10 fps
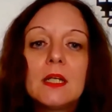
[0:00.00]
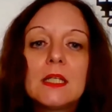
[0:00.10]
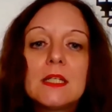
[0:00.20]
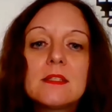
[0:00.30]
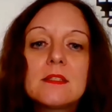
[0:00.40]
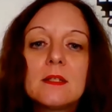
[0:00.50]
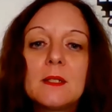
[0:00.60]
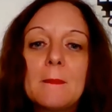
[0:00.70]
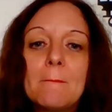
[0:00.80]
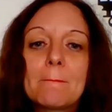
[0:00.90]
is
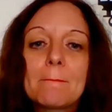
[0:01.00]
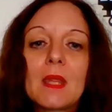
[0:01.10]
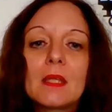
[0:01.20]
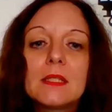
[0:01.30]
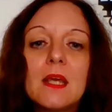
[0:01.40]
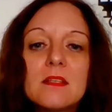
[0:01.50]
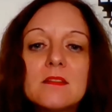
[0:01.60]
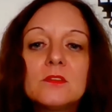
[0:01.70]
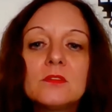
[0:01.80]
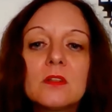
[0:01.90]
the
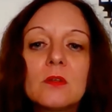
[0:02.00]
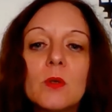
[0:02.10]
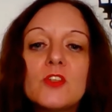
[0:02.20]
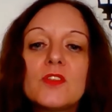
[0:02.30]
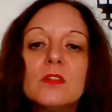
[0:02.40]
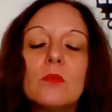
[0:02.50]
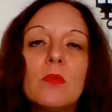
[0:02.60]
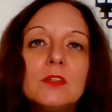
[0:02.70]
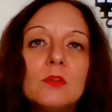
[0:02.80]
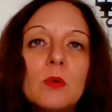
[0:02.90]
answer to the question,
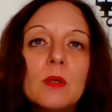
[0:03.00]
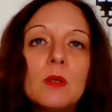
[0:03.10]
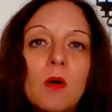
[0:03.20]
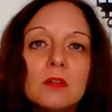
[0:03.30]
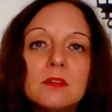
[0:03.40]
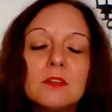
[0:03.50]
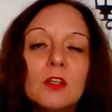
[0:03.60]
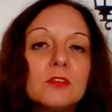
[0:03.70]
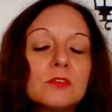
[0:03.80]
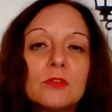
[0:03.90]
what do we want
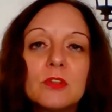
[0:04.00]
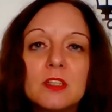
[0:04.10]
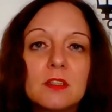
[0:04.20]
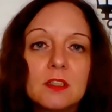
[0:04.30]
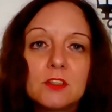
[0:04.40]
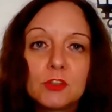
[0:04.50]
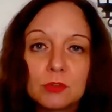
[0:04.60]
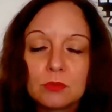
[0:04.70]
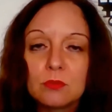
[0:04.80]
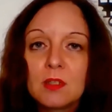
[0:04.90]
not to return
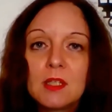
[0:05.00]
to?